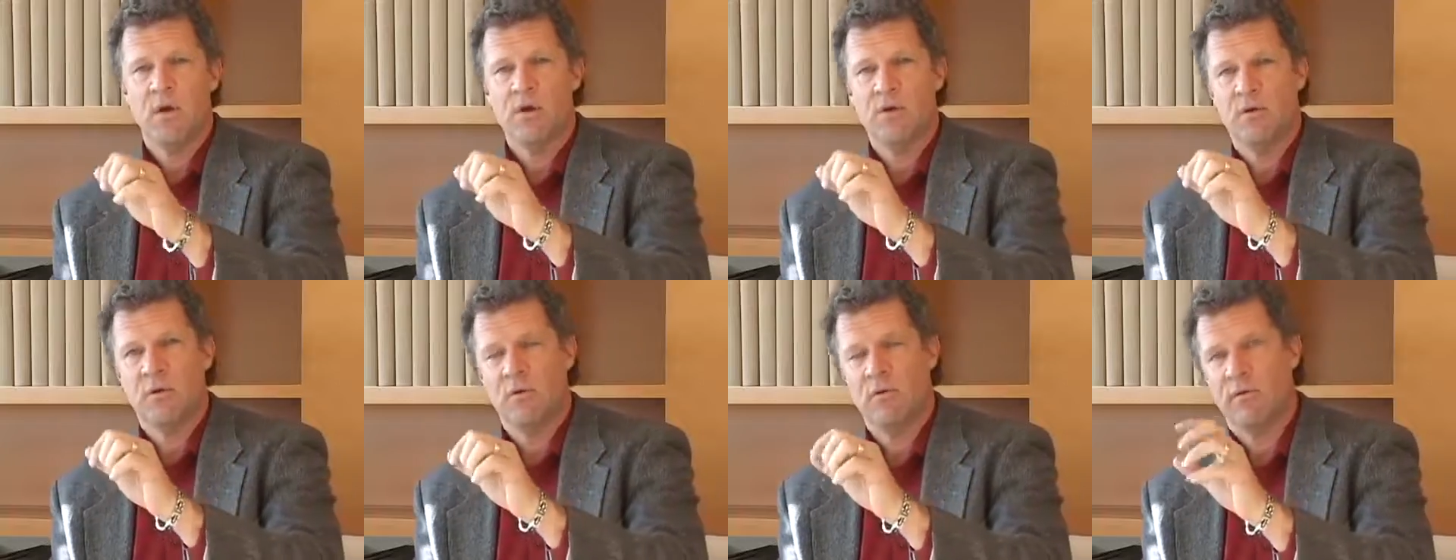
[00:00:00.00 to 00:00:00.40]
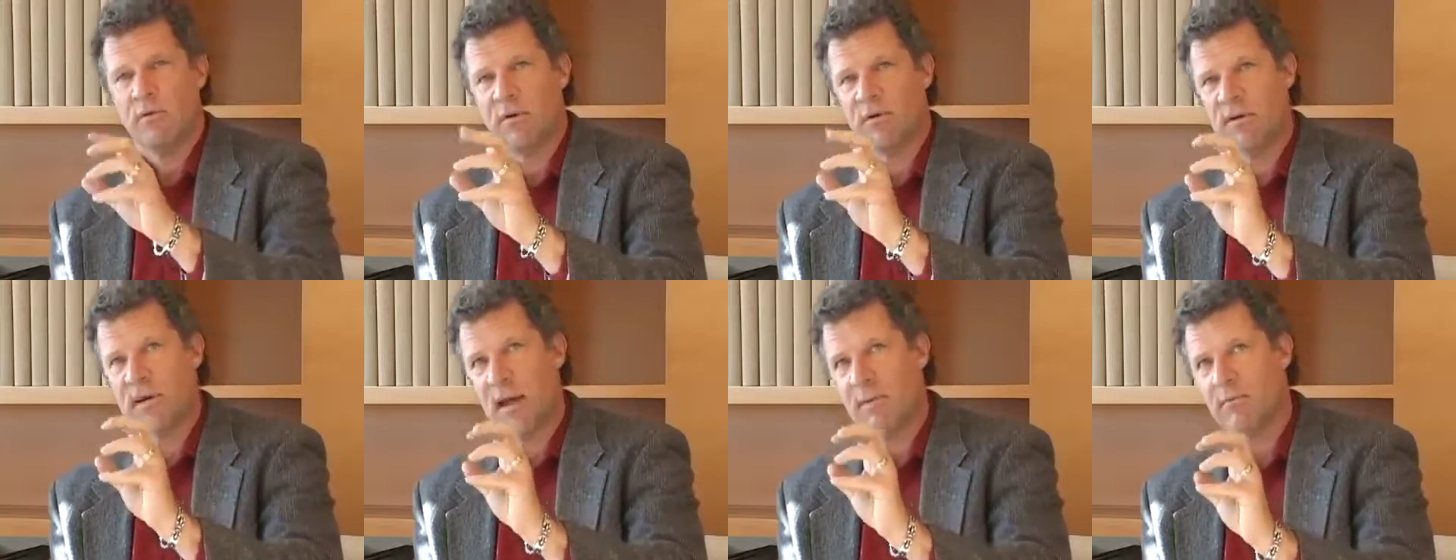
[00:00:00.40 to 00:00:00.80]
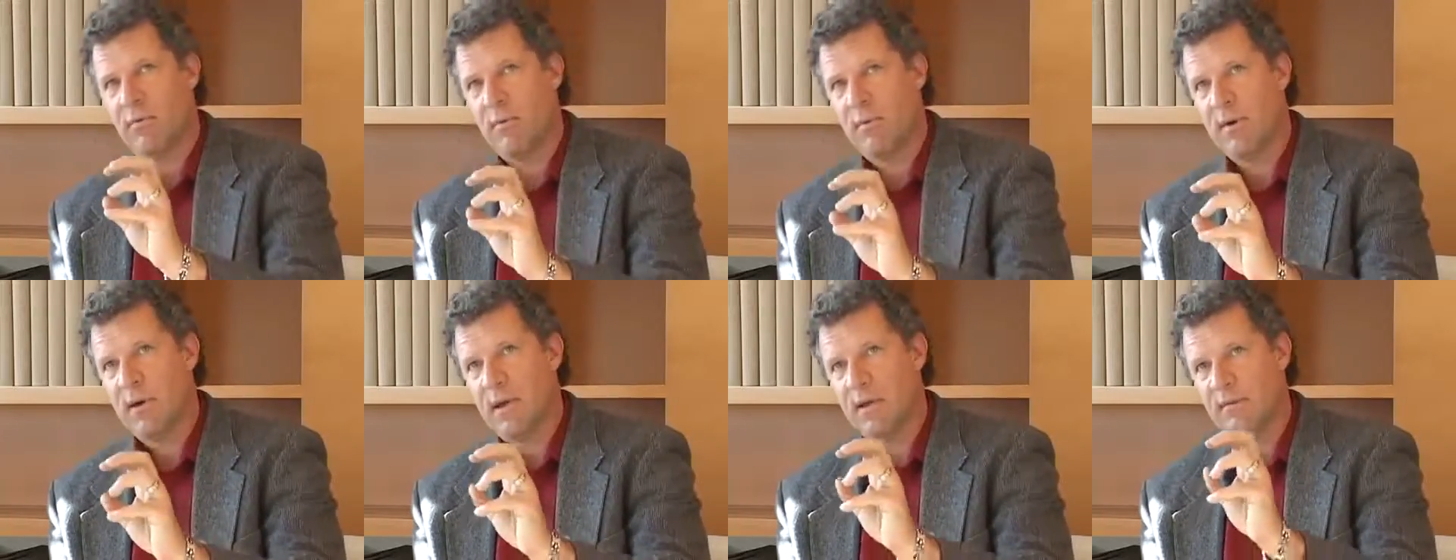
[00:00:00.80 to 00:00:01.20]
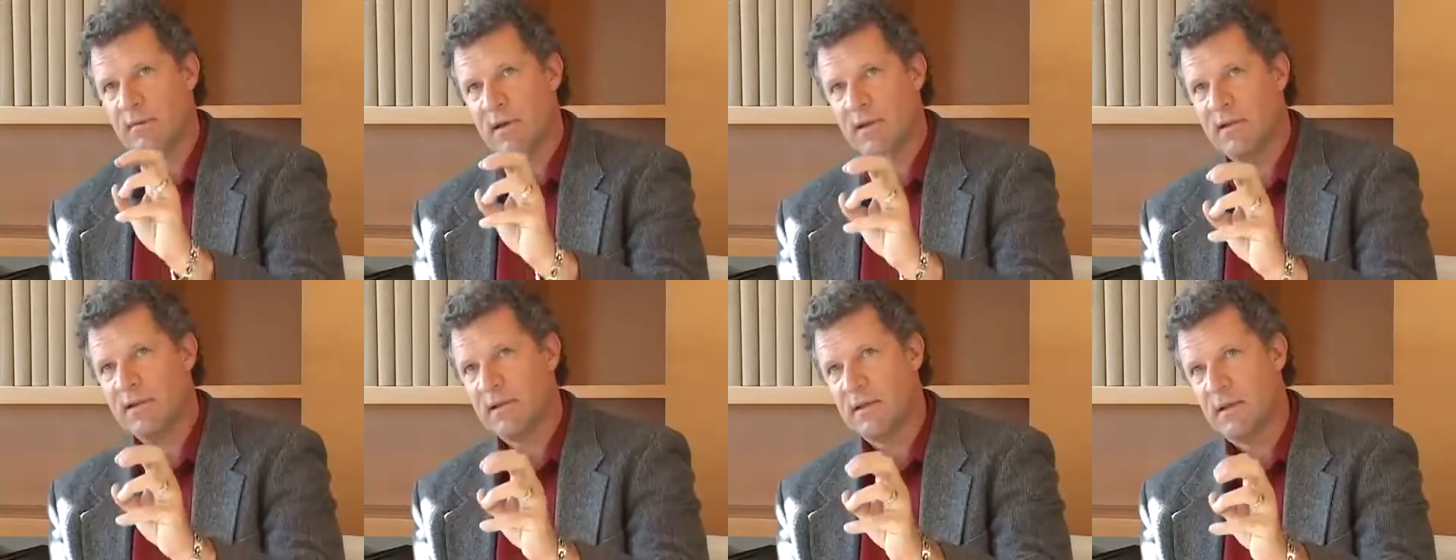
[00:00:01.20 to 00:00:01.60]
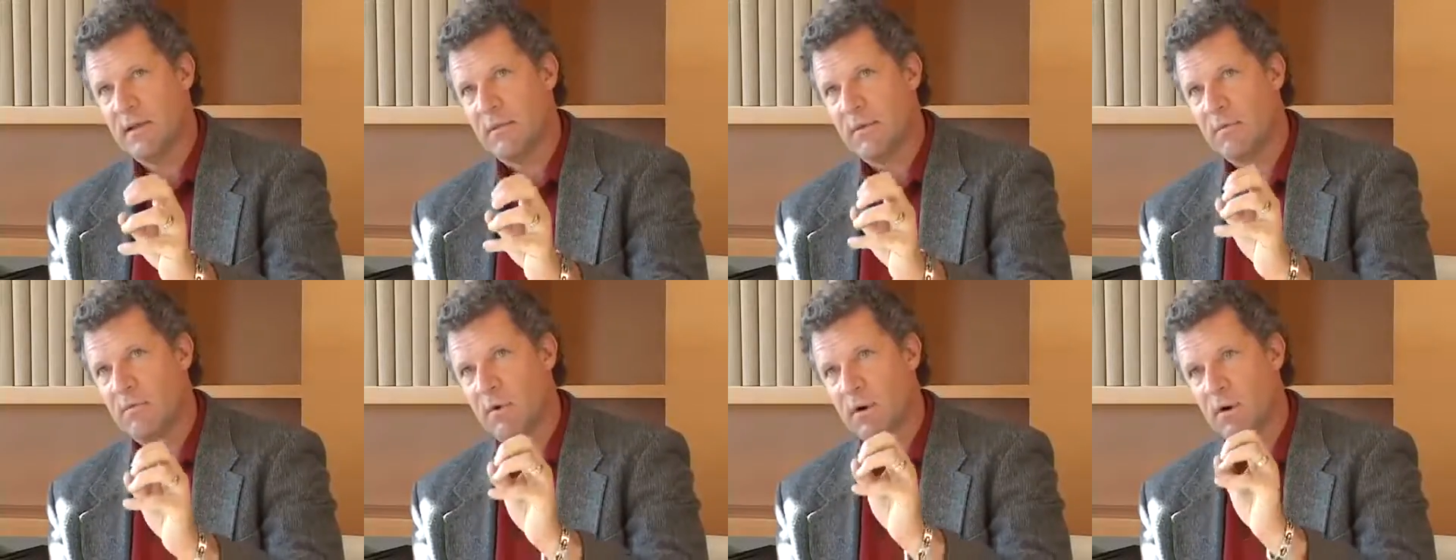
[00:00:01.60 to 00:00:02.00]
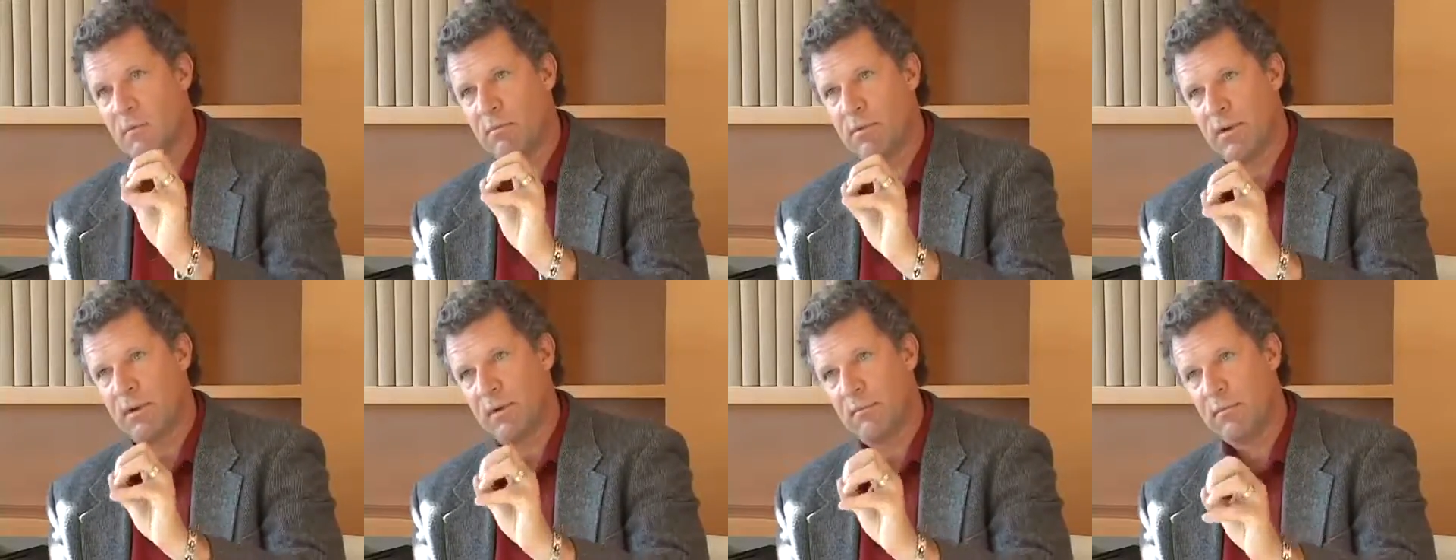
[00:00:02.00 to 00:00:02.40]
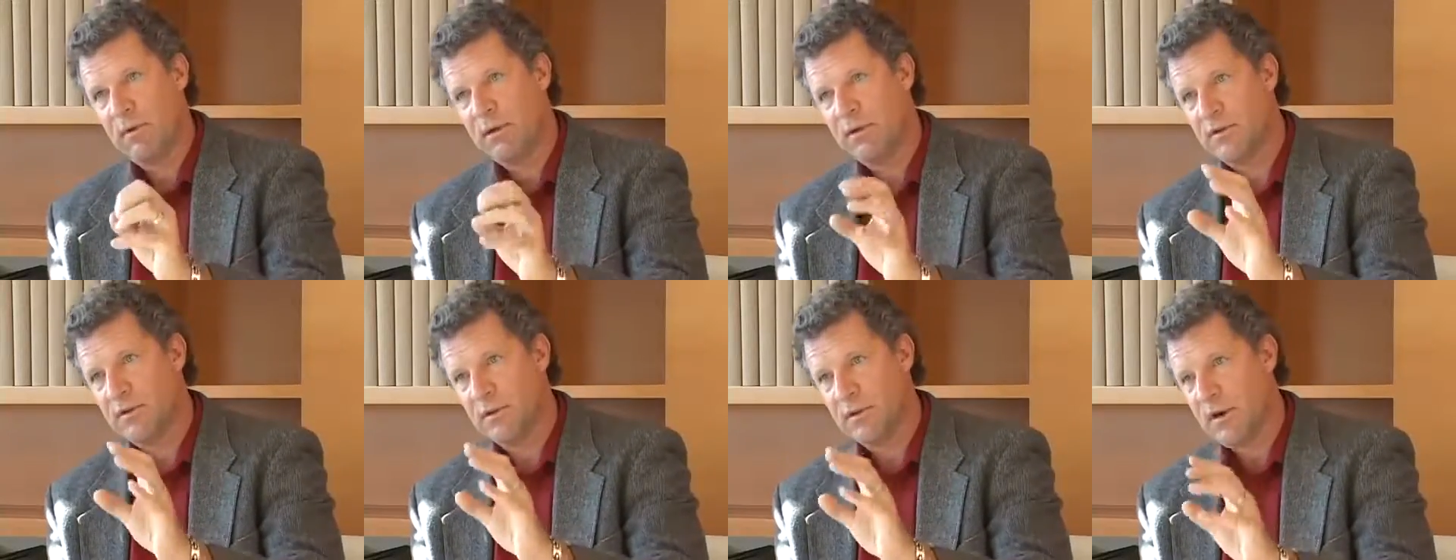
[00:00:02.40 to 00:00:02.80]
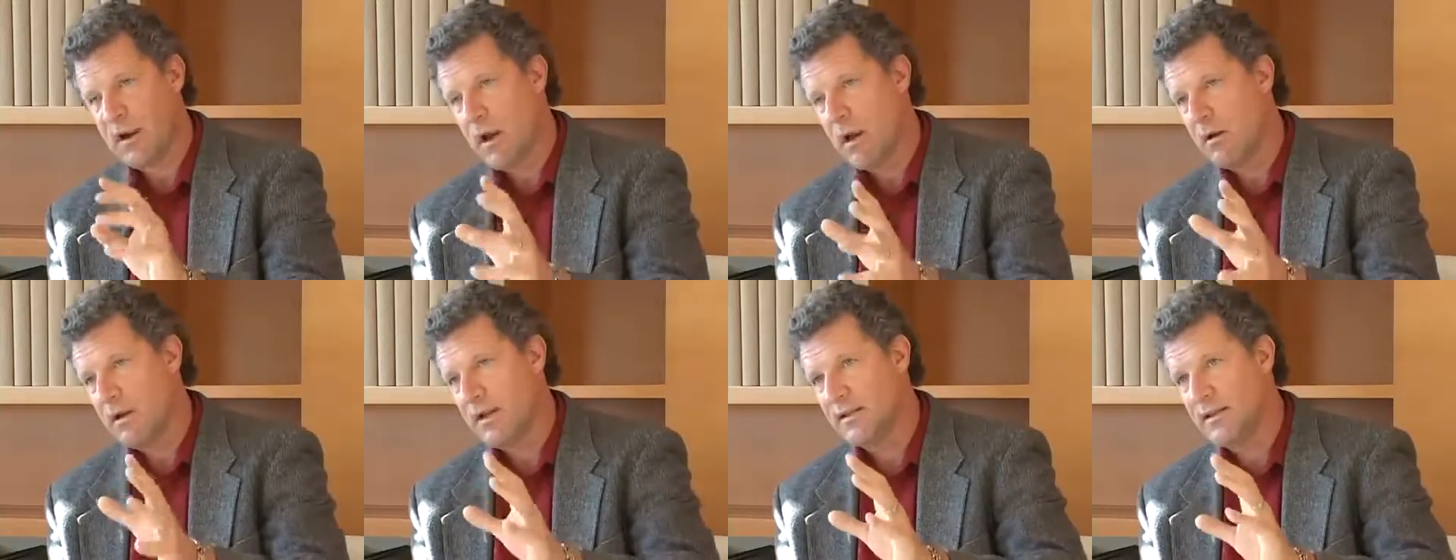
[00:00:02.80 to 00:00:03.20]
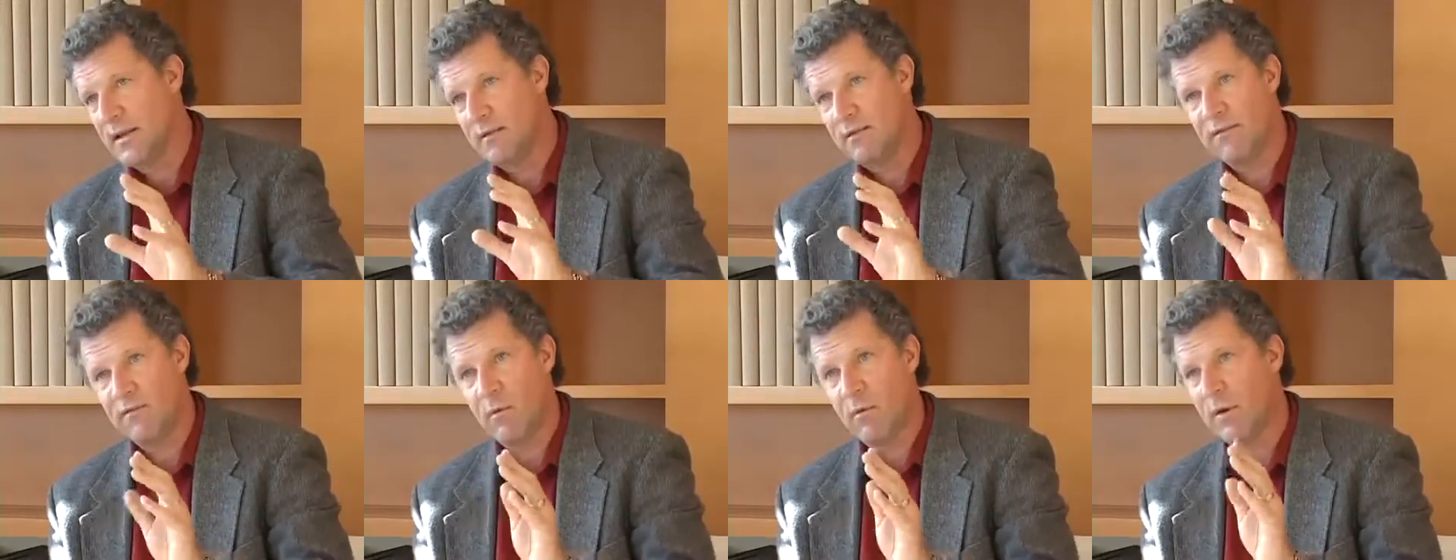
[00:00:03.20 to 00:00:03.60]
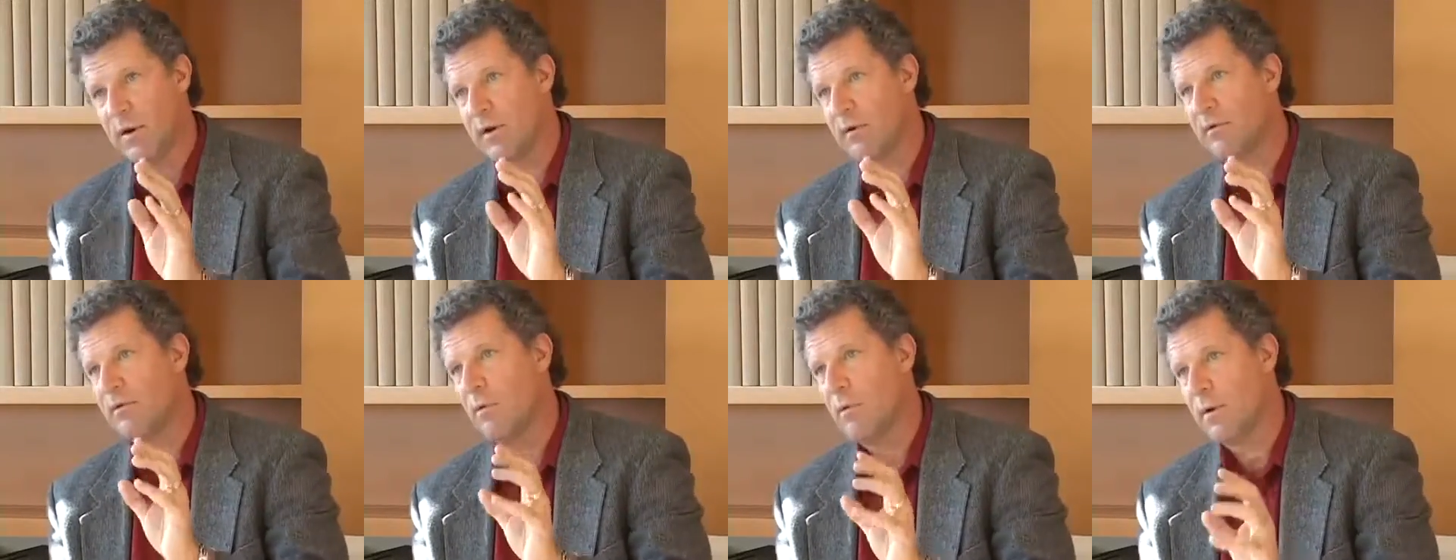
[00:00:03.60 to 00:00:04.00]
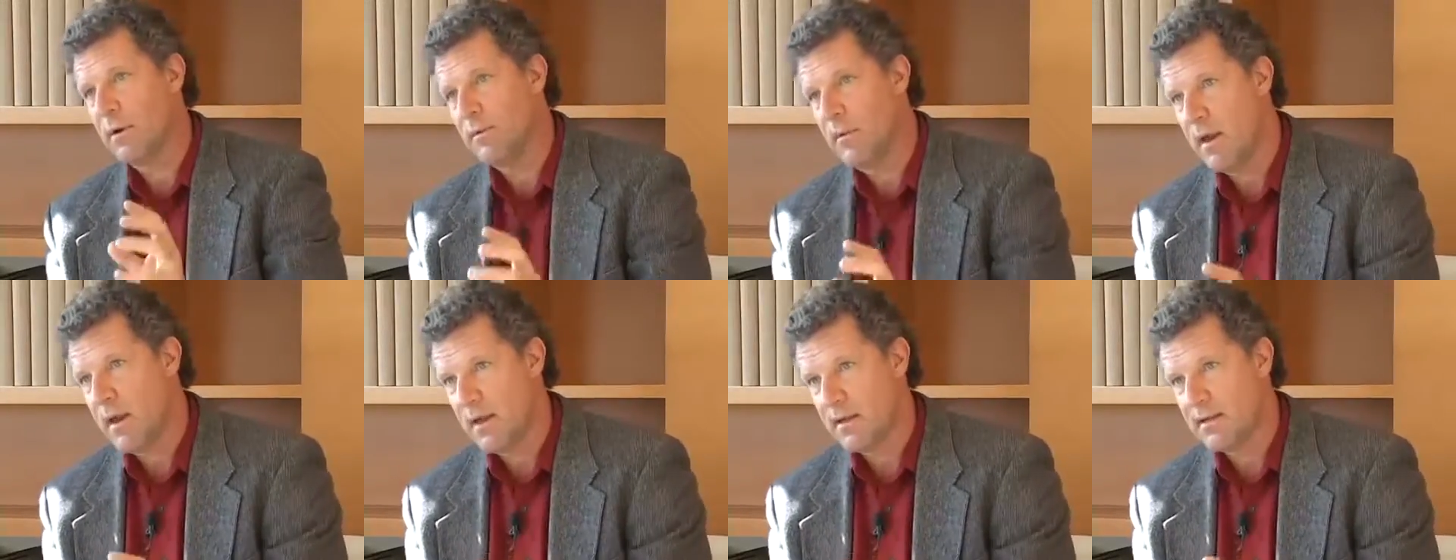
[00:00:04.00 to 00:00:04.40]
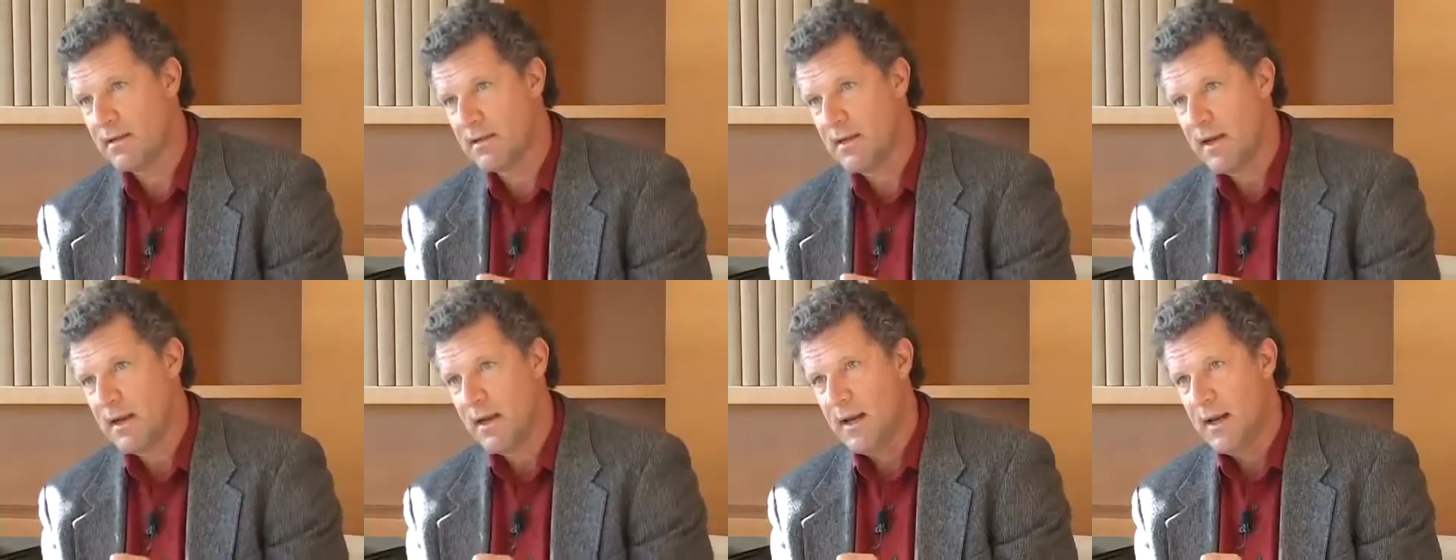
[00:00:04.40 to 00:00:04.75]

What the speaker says: So for example, we give insulin, we want to bring the blood sugar down, let's say 40 in 40 minutes.